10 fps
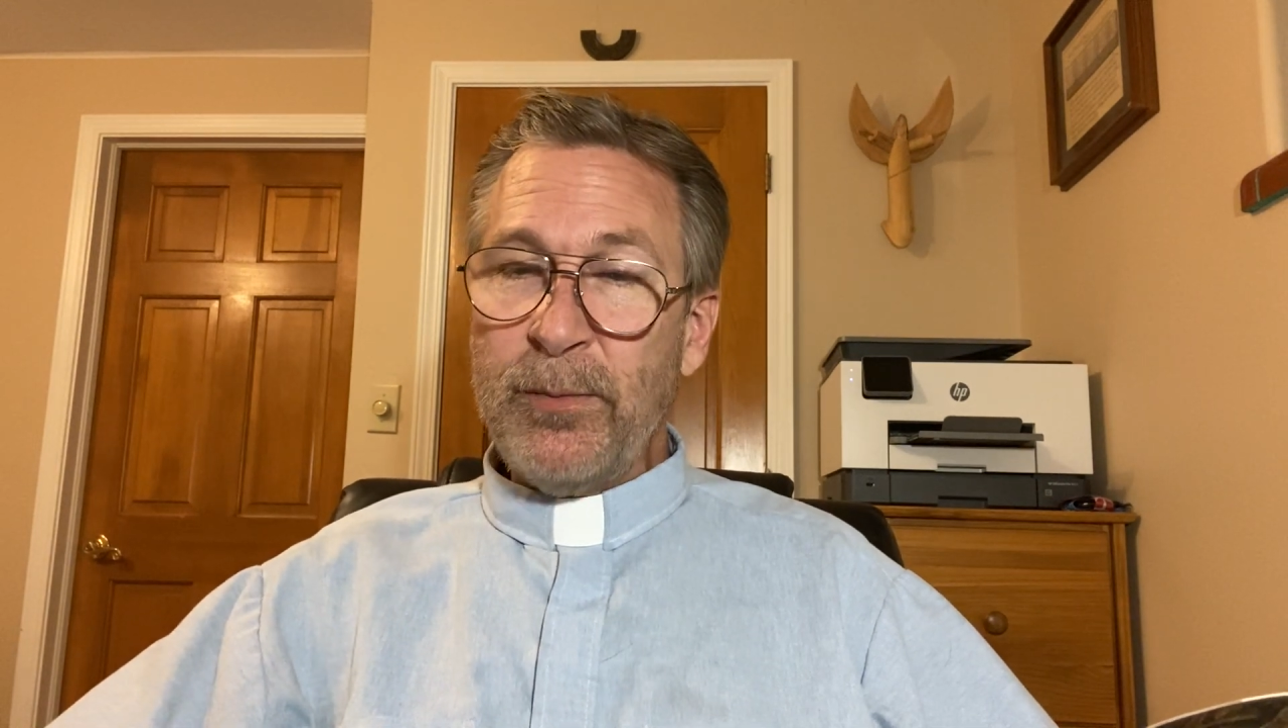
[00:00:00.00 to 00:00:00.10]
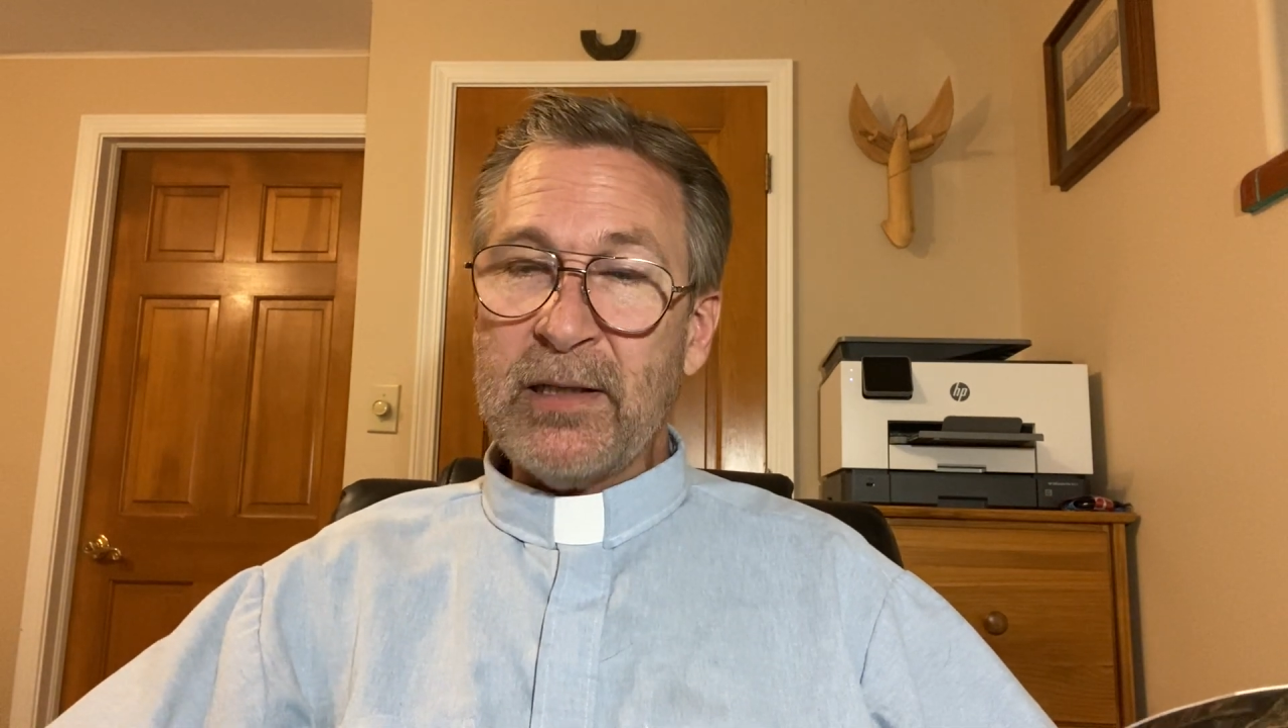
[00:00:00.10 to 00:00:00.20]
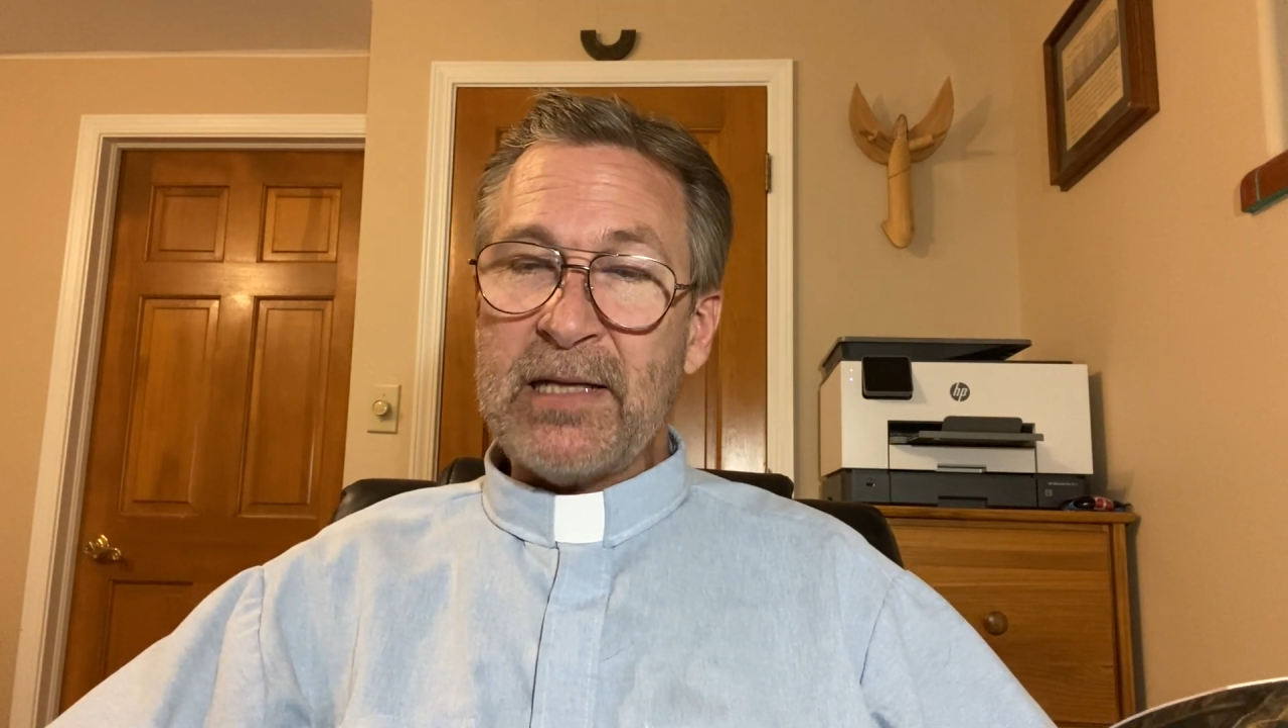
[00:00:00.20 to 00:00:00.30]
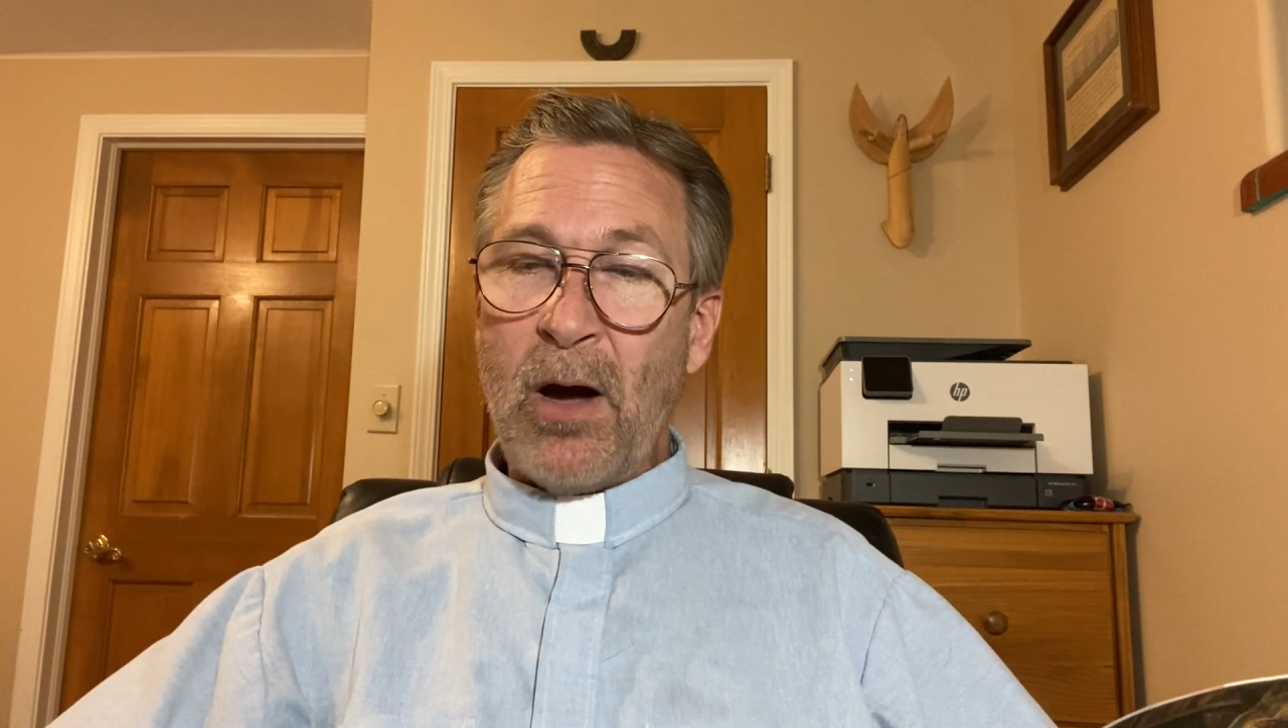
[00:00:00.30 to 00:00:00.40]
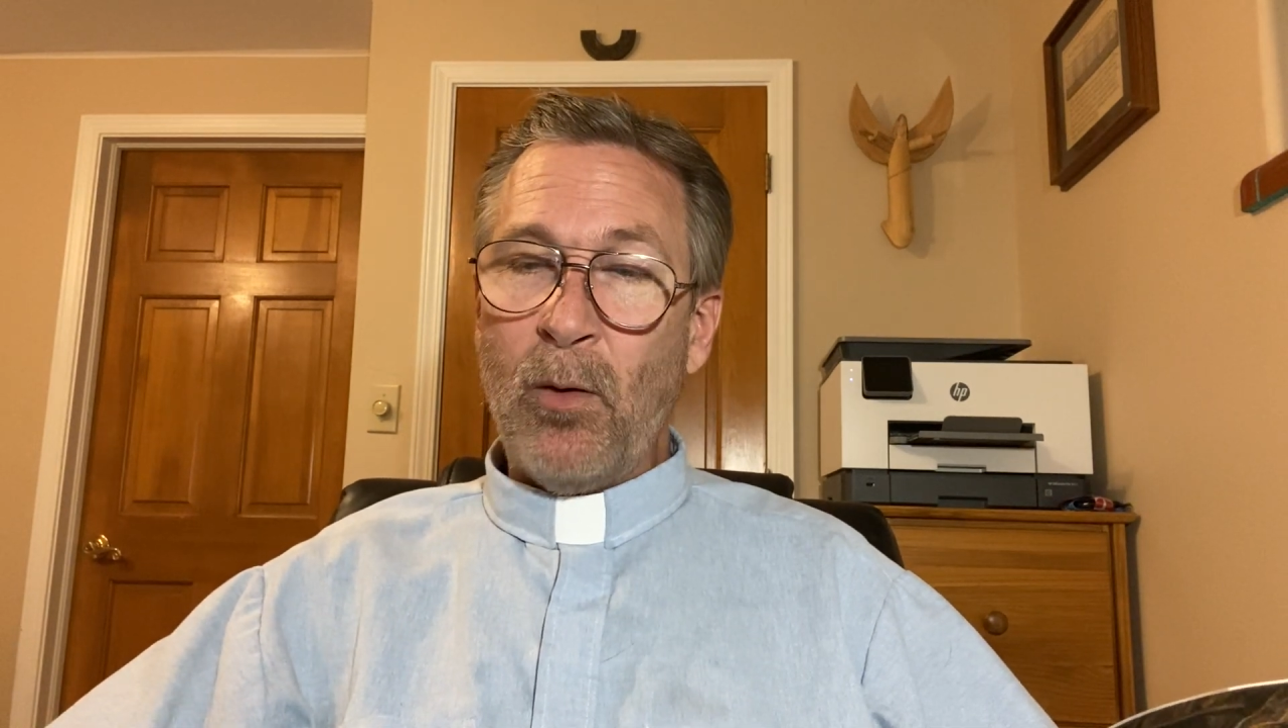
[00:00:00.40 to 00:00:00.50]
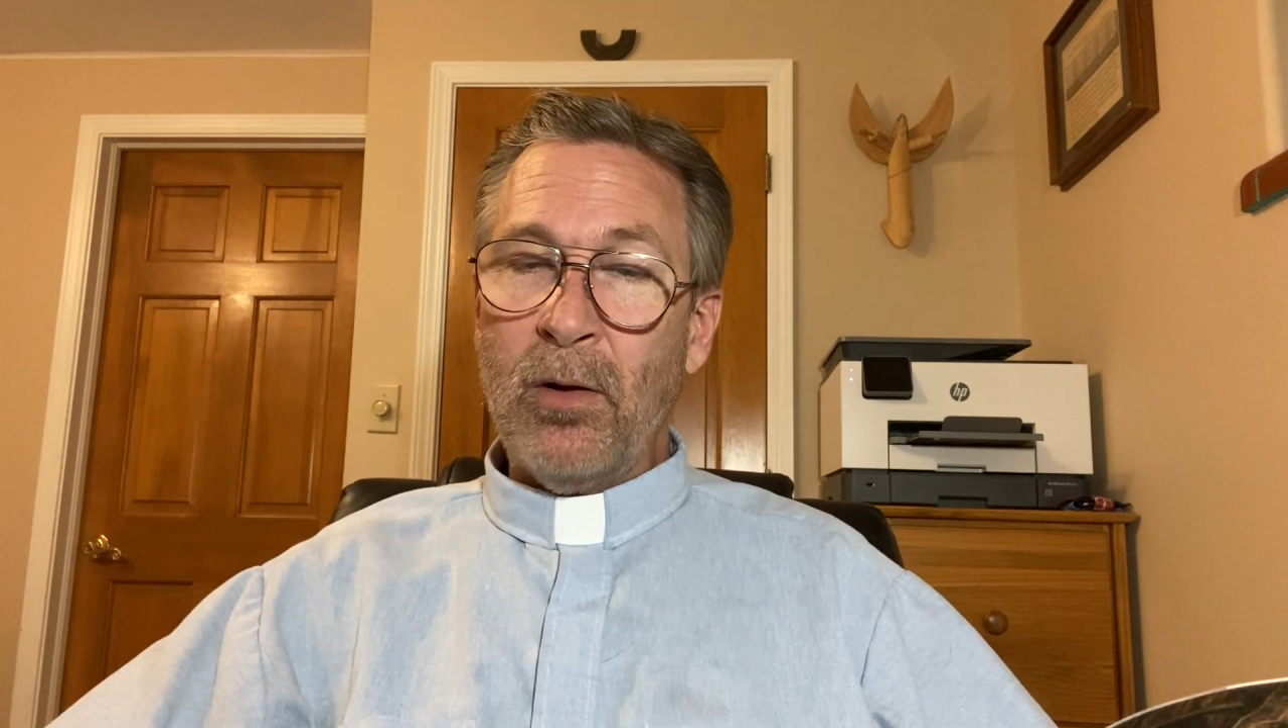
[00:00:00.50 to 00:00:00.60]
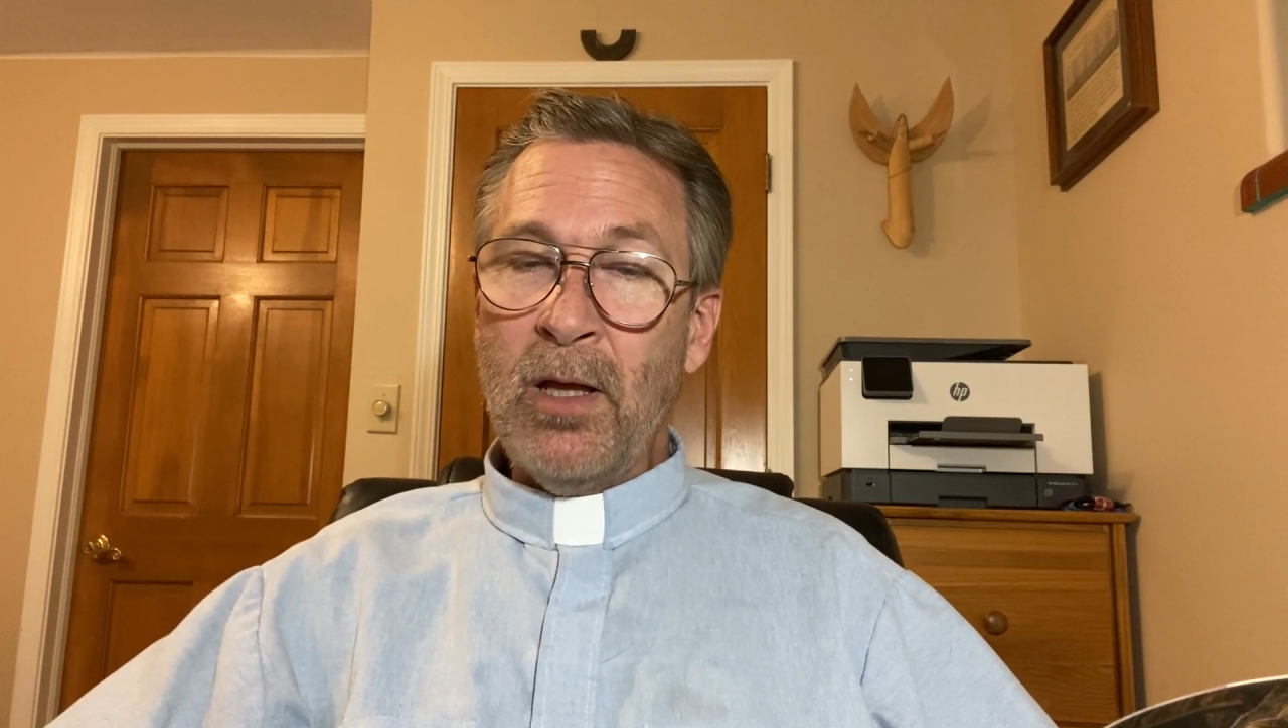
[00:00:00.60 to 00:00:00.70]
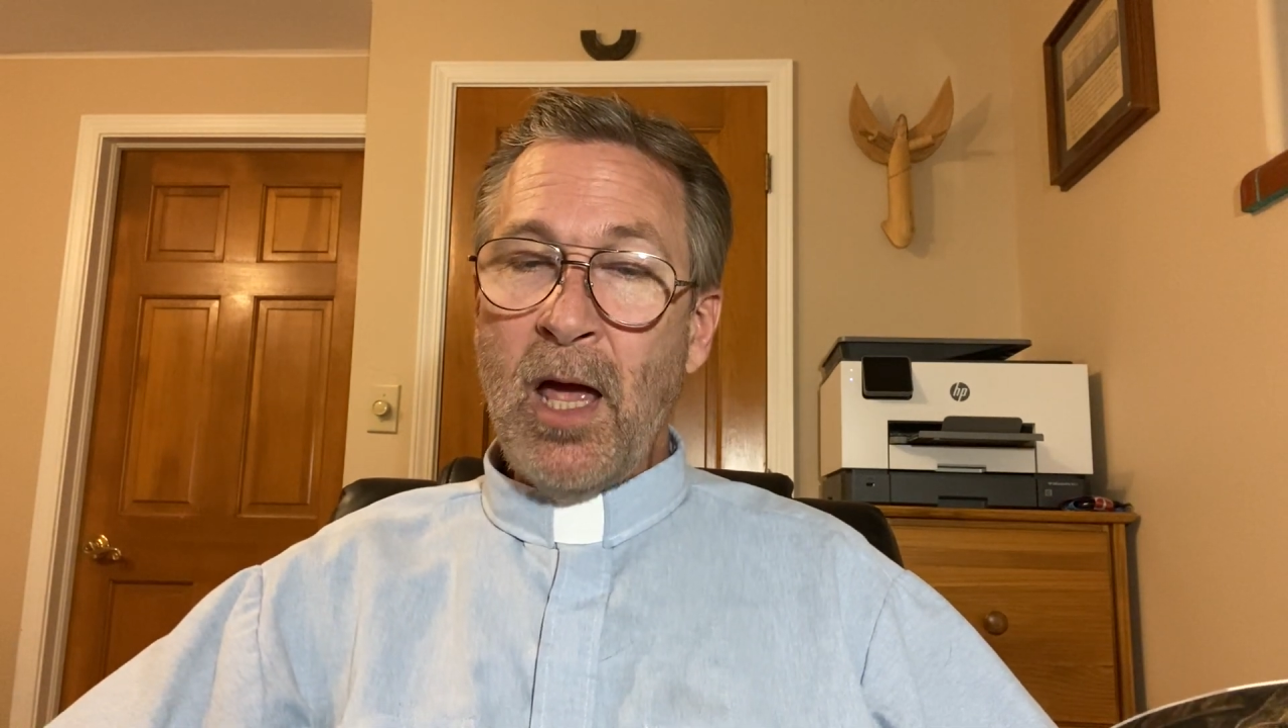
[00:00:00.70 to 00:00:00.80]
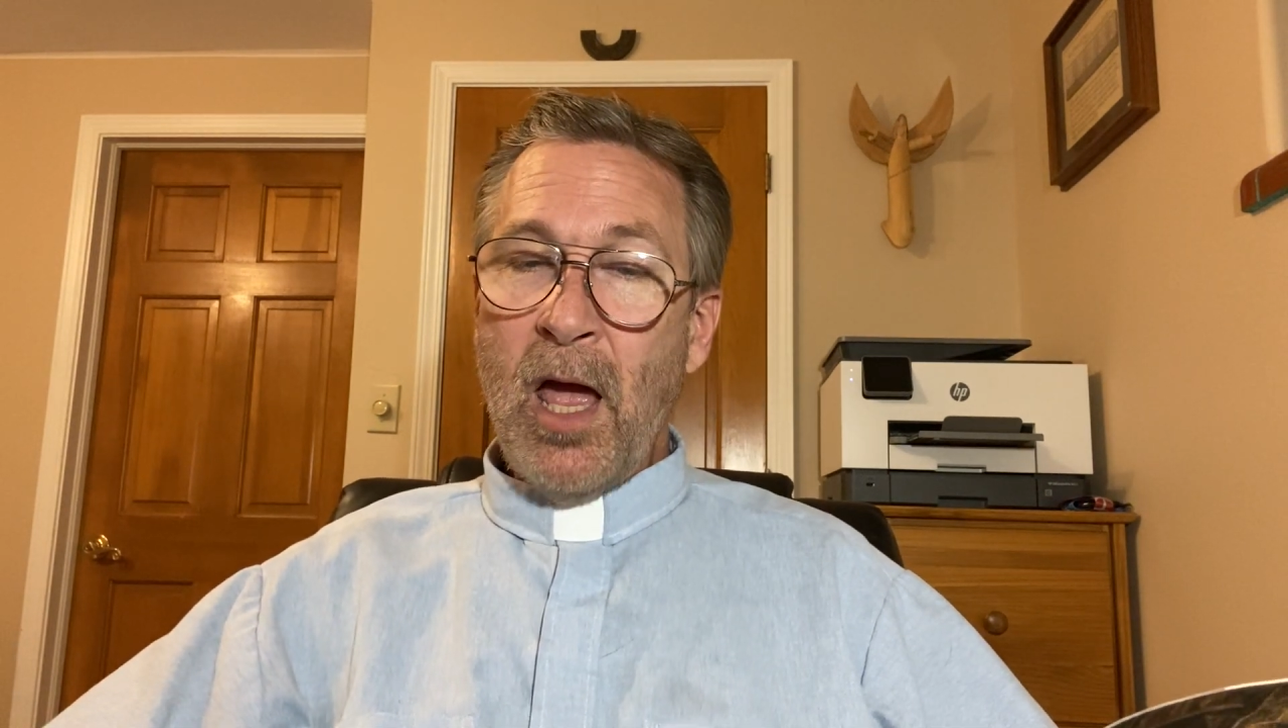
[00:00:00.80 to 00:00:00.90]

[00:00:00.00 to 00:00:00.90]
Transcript: McDowell